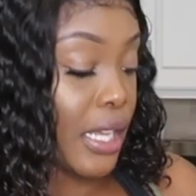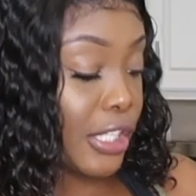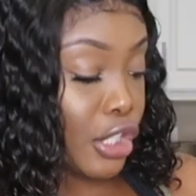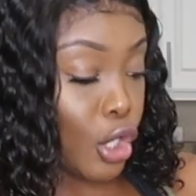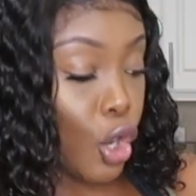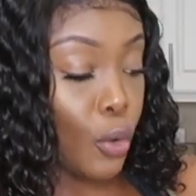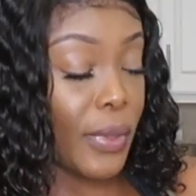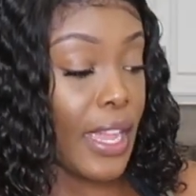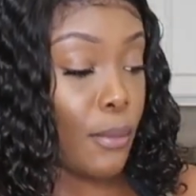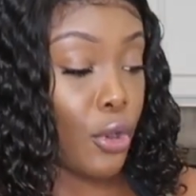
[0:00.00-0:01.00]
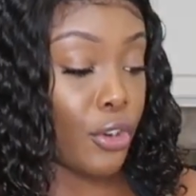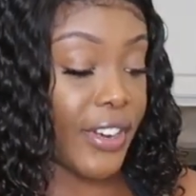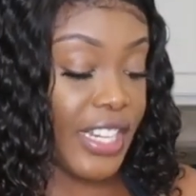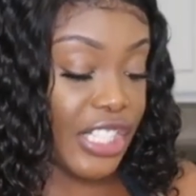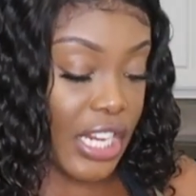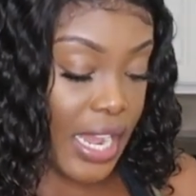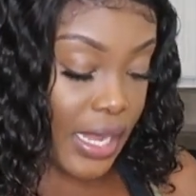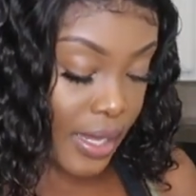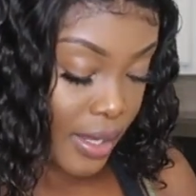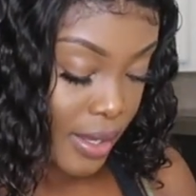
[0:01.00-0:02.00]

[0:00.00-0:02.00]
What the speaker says: It's the Kobe and Monterey Jack.